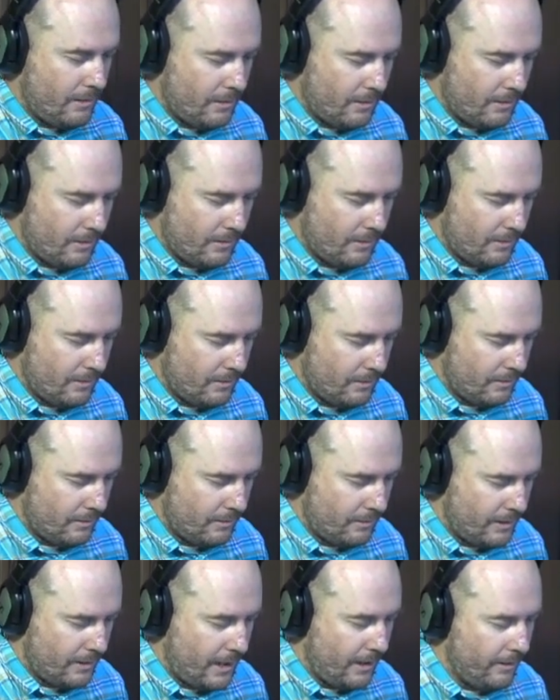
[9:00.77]

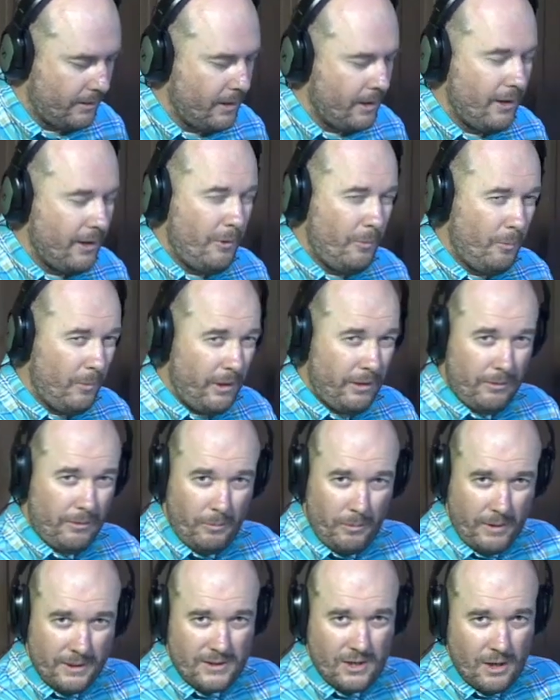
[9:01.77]
Now,
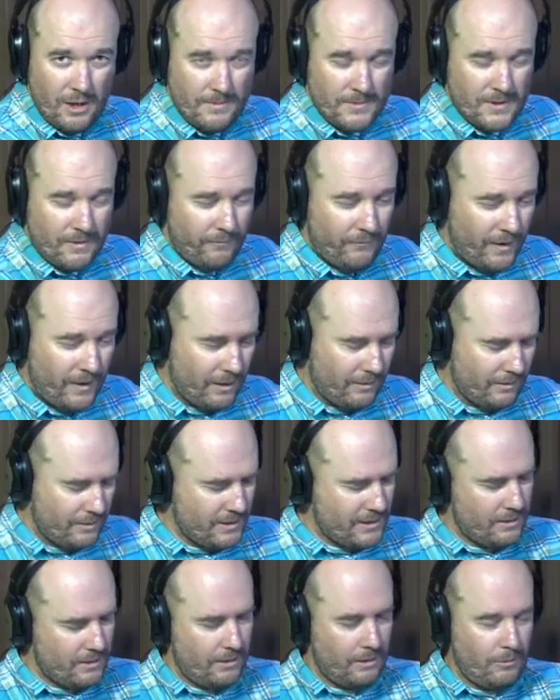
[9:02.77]
in terms of
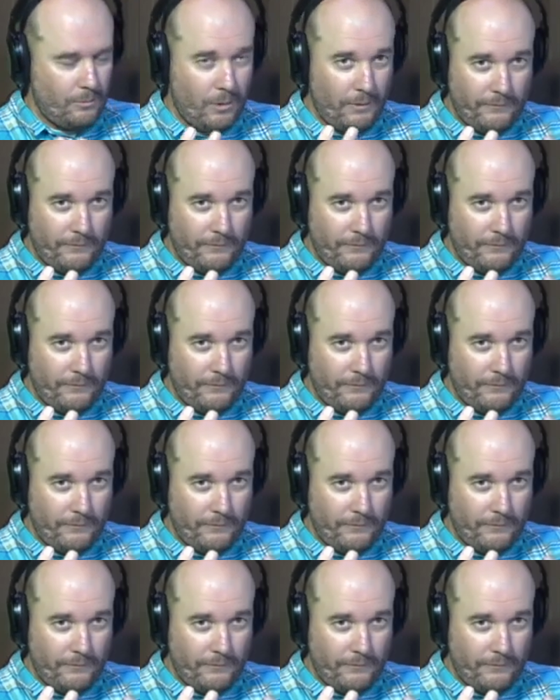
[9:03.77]
fingers, what